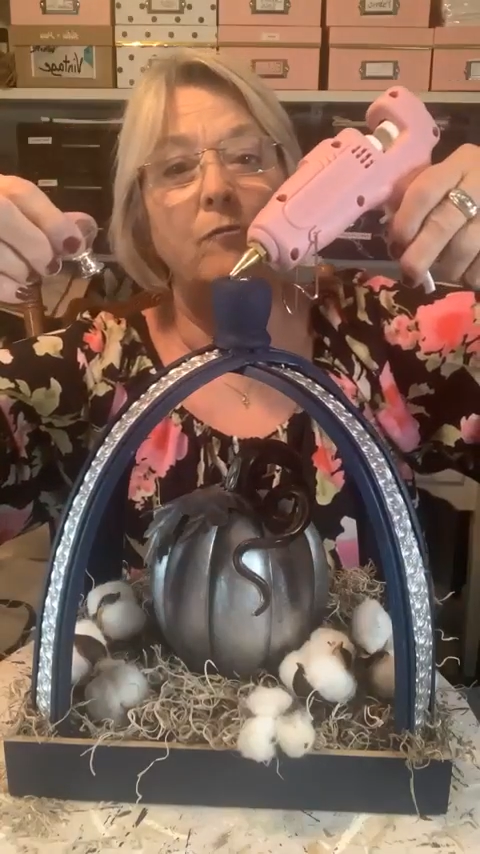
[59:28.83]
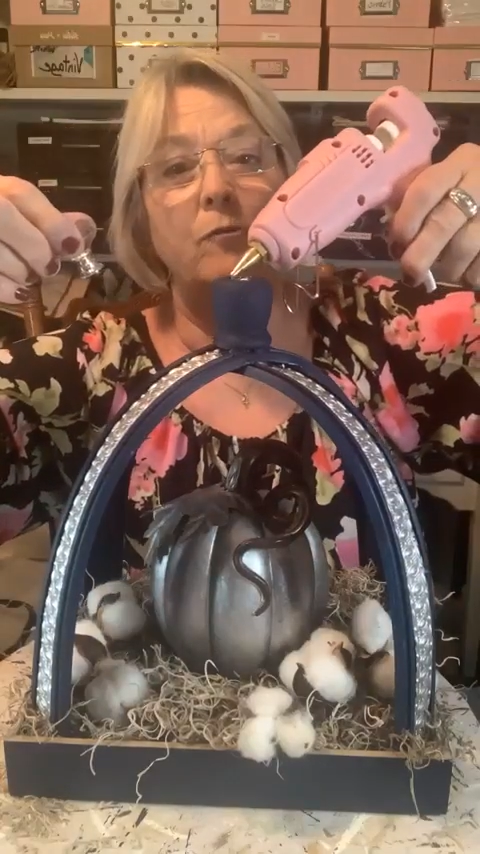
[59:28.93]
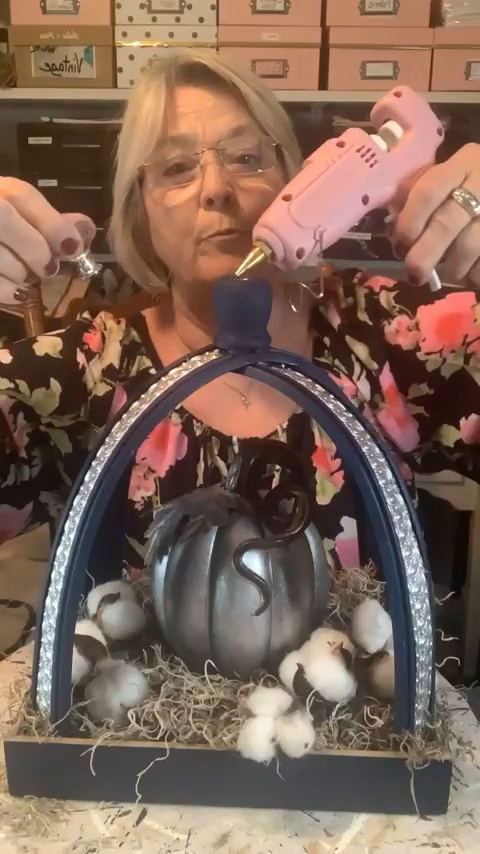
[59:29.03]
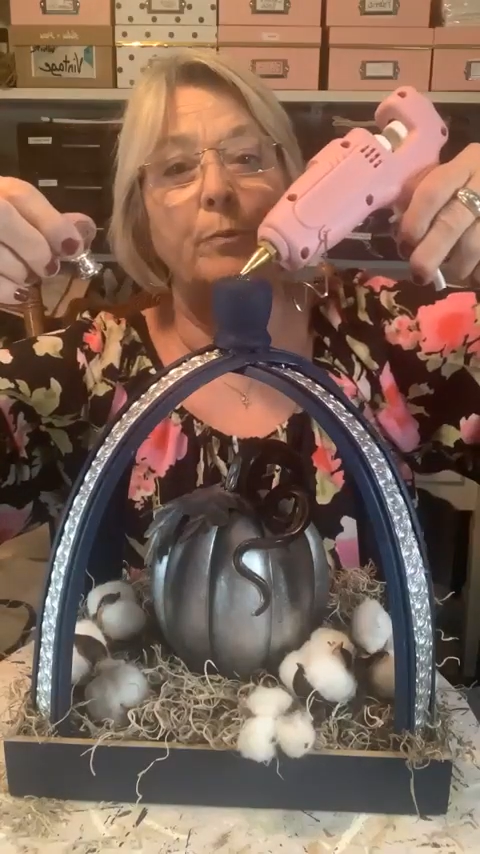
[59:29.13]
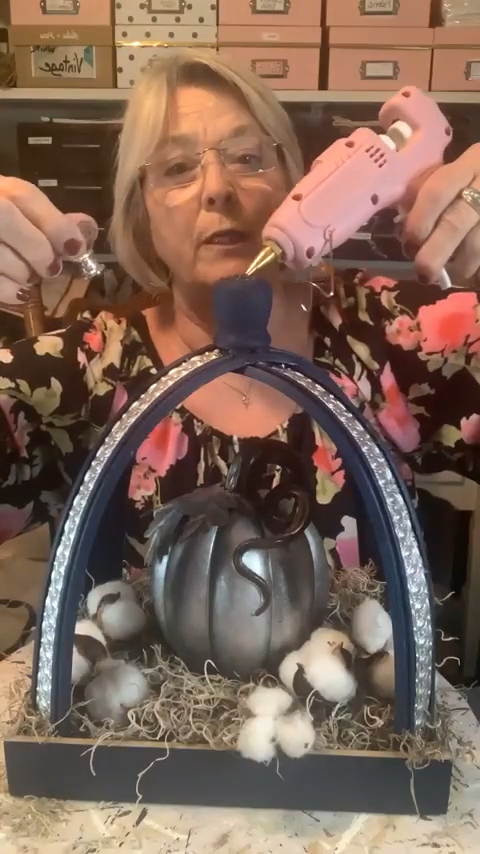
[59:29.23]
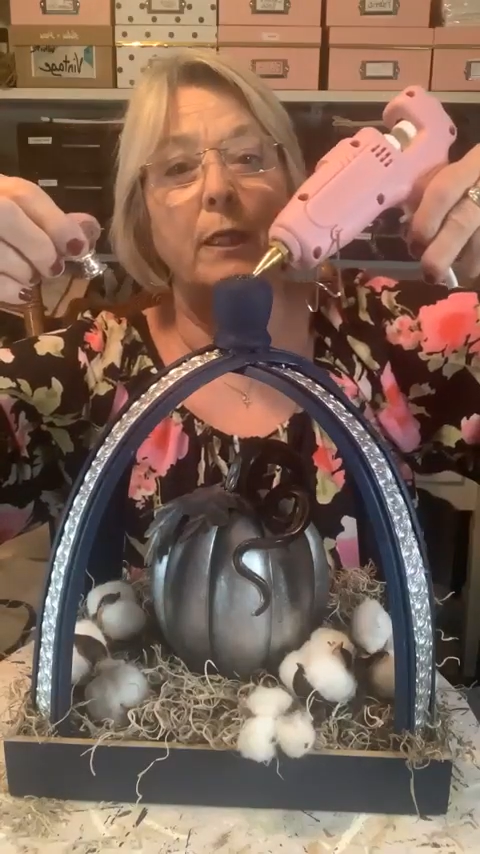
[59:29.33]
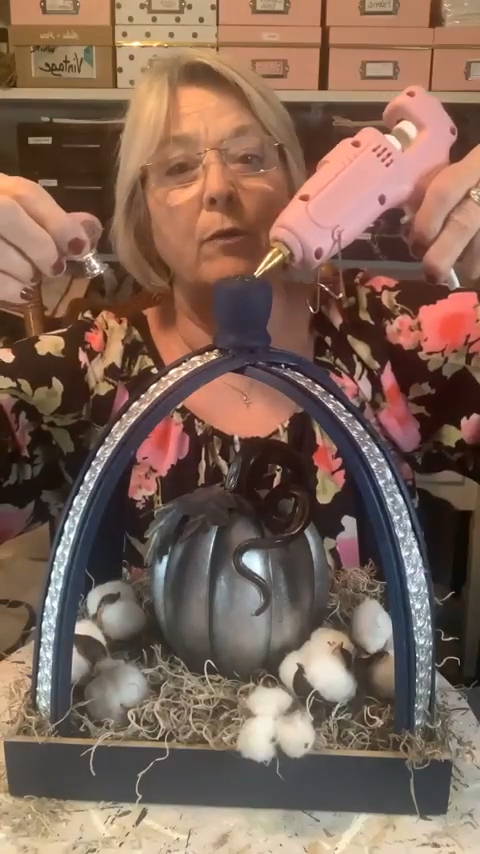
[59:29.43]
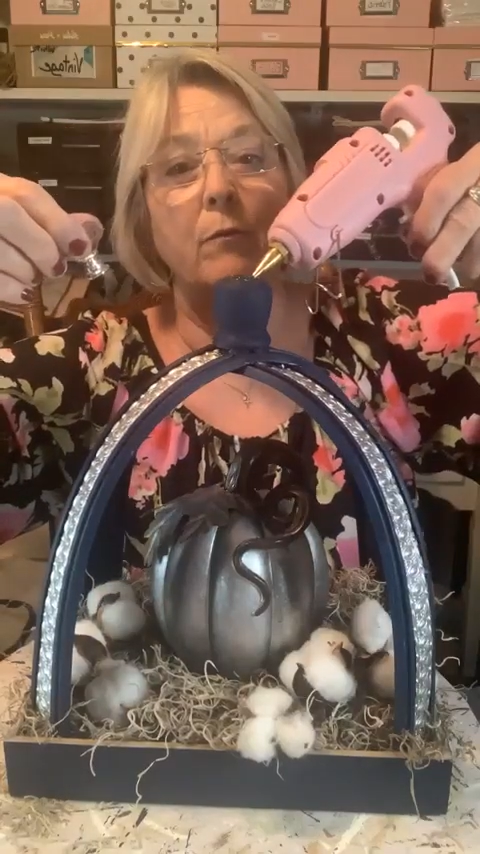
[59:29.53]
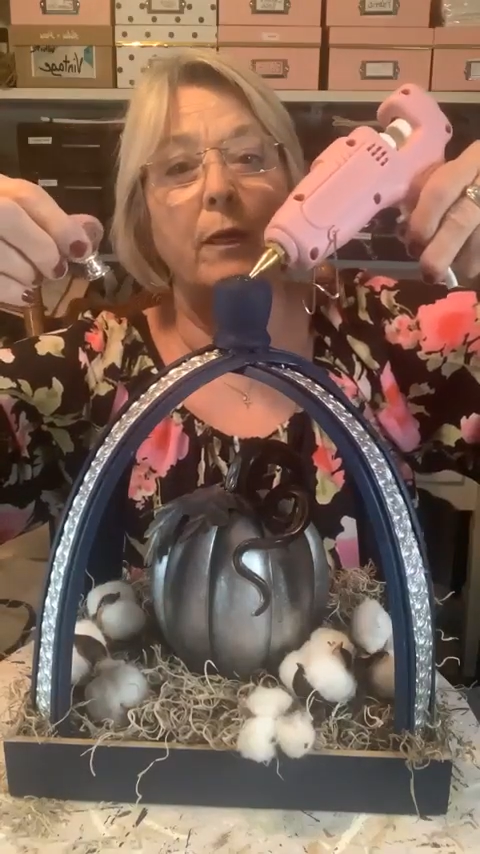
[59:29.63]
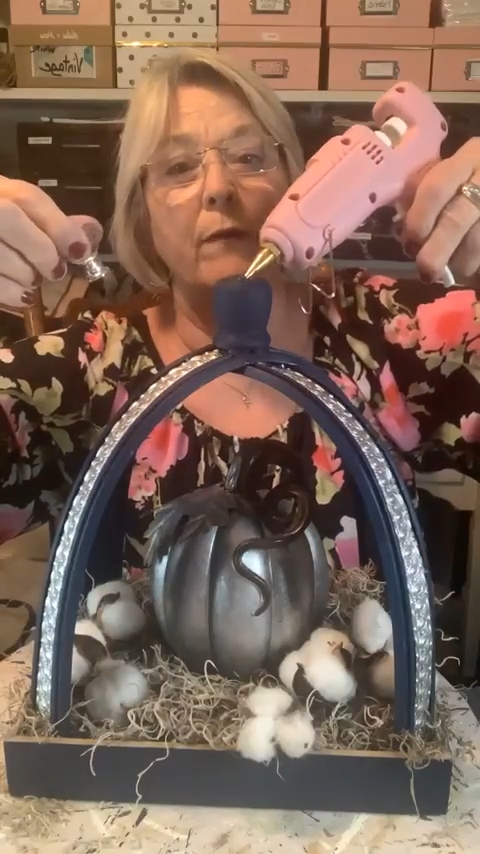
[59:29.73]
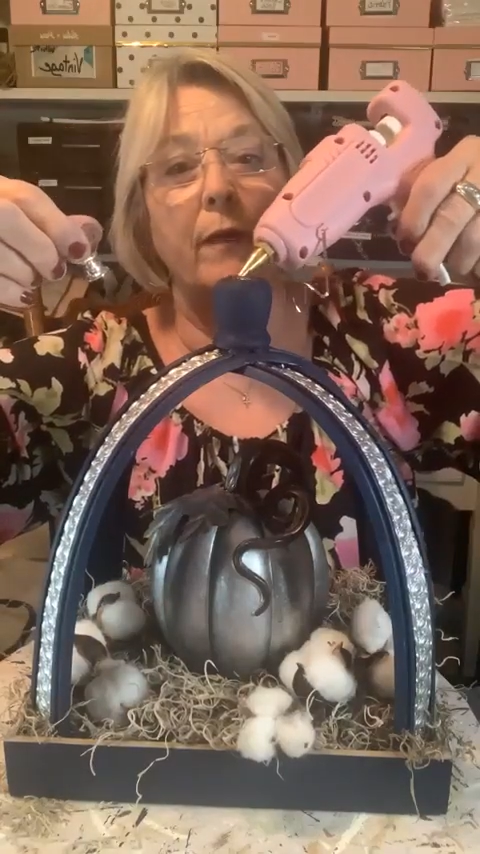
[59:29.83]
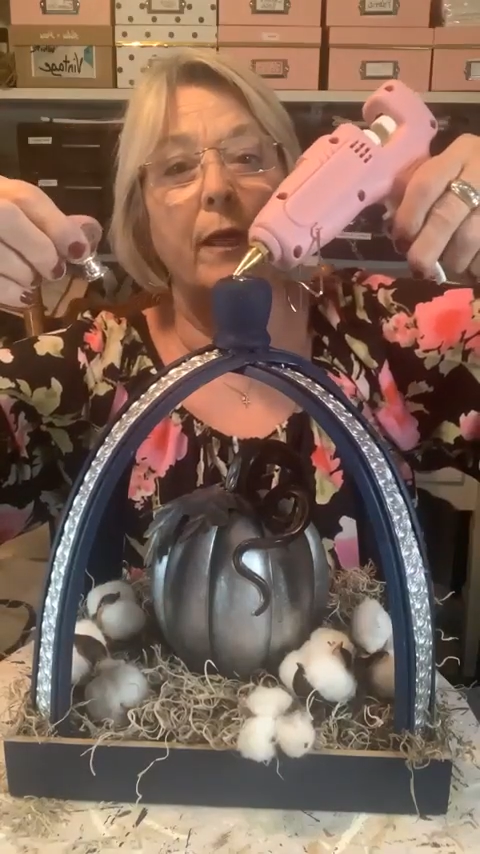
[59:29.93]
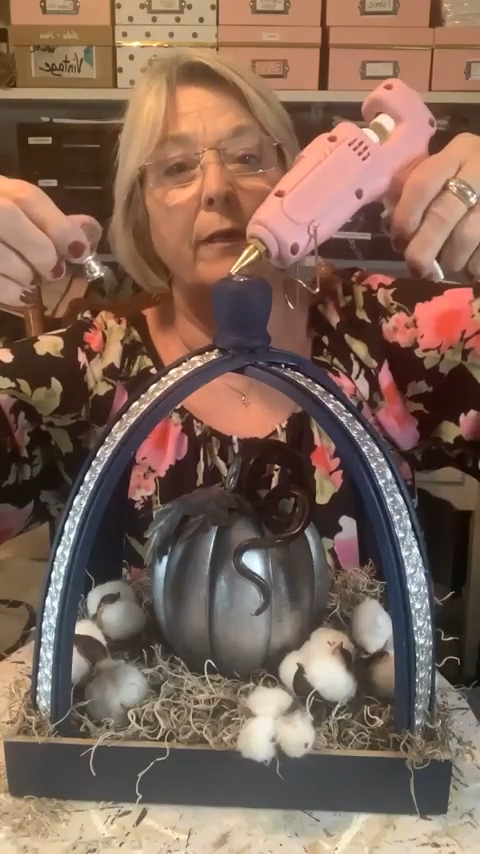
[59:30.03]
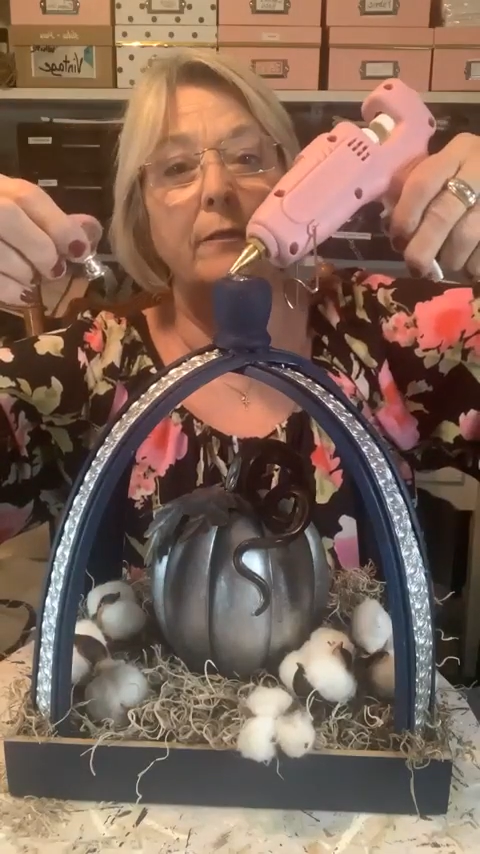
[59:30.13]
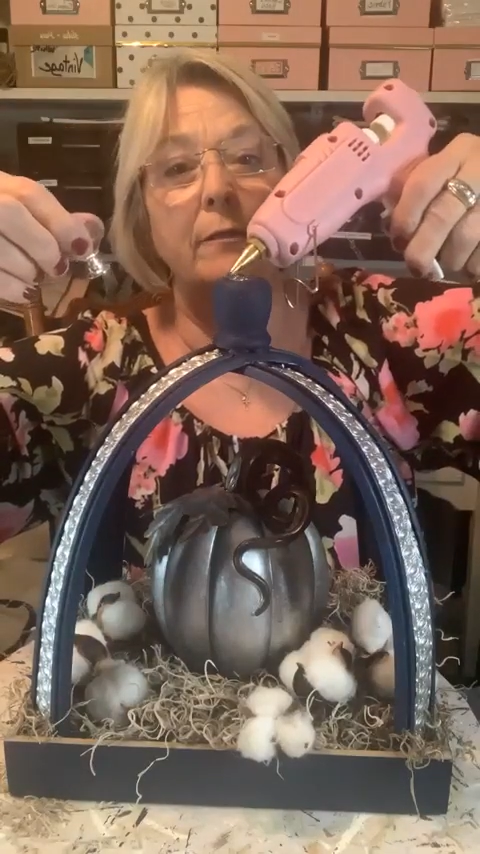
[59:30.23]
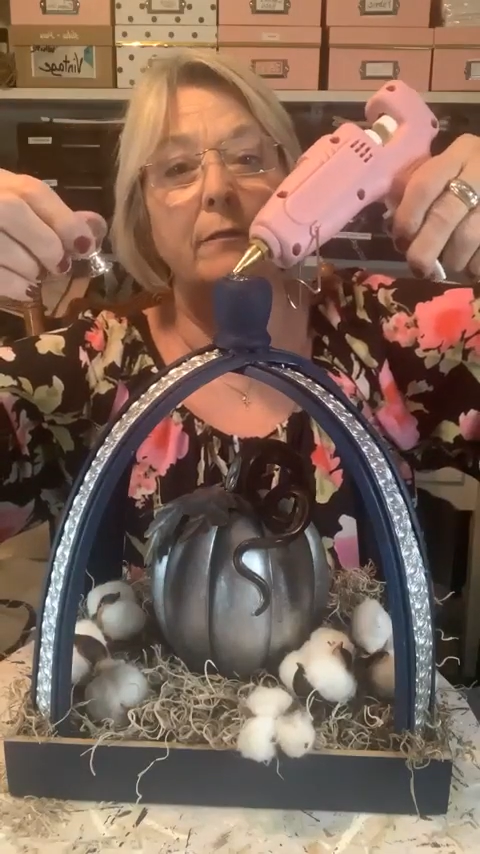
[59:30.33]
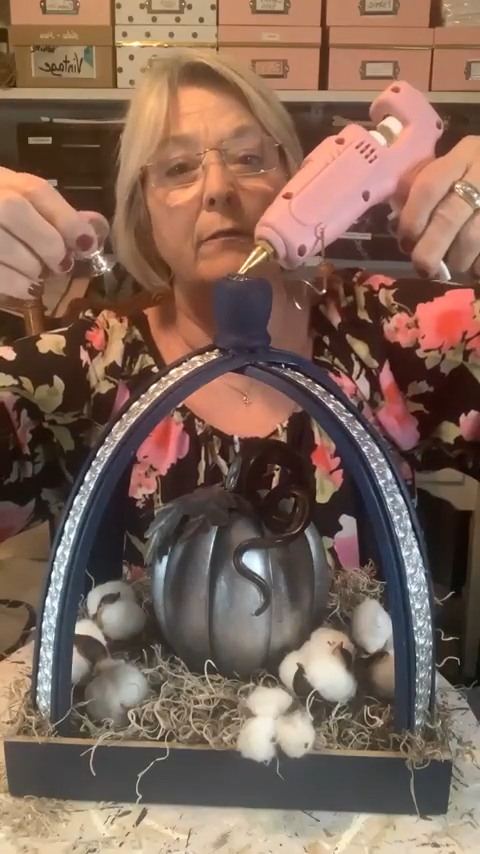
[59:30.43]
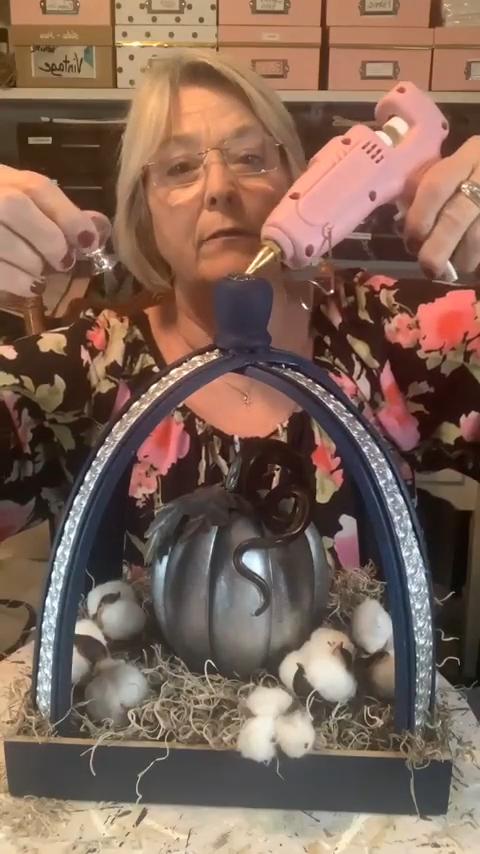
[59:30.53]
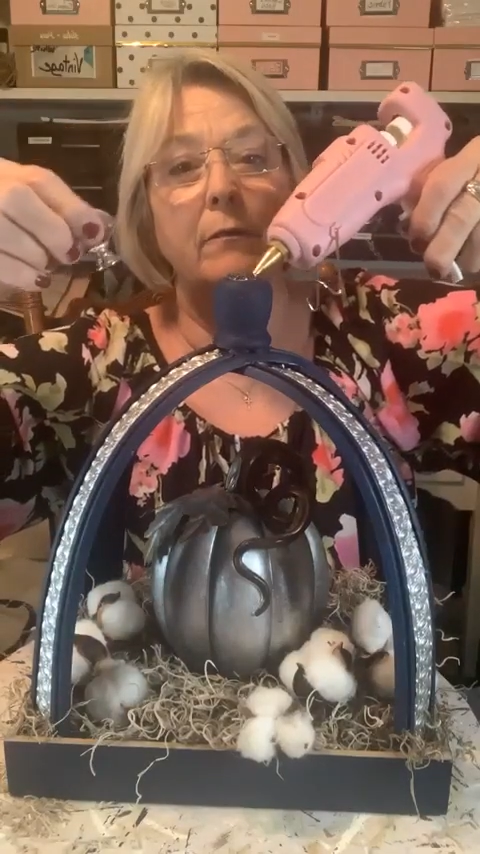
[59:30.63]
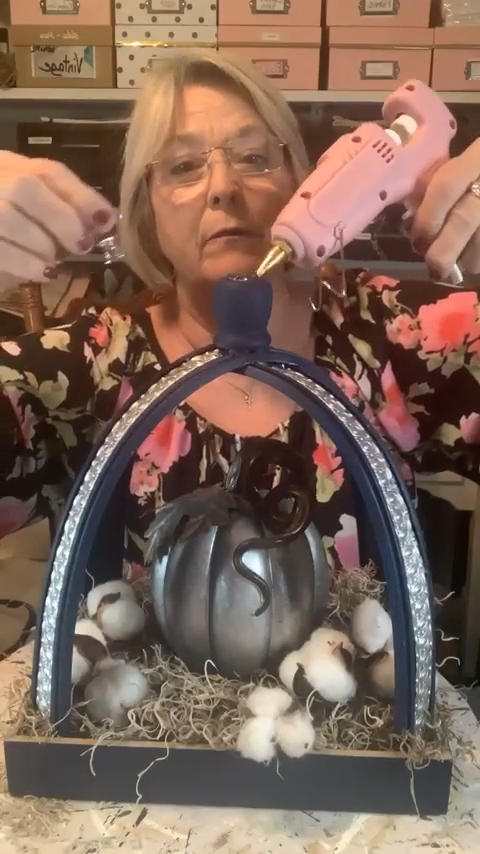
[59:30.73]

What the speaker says: silver bling around that.